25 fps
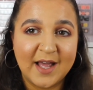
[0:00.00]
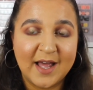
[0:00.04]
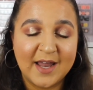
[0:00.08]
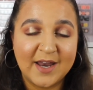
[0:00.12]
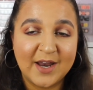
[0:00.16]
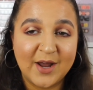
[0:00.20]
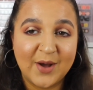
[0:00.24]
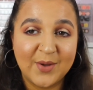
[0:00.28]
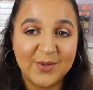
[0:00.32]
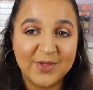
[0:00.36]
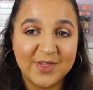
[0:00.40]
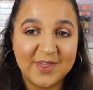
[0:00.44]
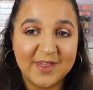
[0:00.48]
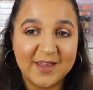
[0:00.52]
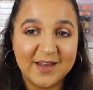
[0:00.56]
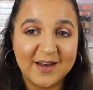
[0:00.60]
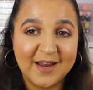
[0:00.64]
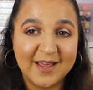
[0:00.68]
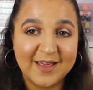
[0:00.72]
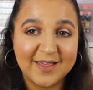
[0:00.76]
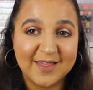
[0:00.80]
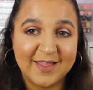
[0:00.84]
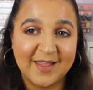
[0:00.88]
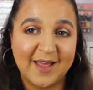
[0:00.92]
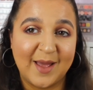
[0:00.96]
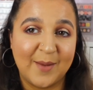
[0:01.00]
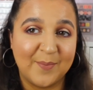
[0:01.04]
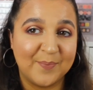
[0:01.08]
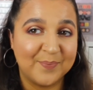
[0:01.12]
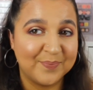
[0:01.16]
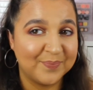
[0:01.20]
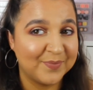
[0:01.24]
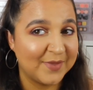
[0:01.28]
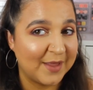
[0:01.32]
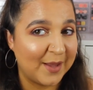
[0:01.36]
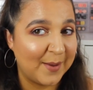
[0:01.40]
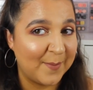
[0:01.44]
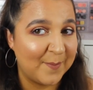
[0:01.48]
and I'll see you next time.
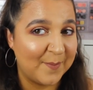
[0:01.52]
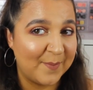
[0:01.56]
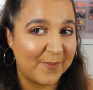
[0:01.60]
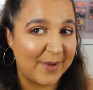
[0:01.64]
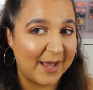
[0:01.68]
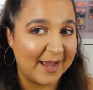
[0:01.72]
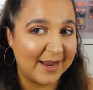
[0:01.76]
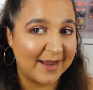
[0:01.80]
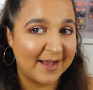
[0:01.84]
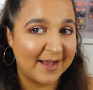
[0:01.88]
Bye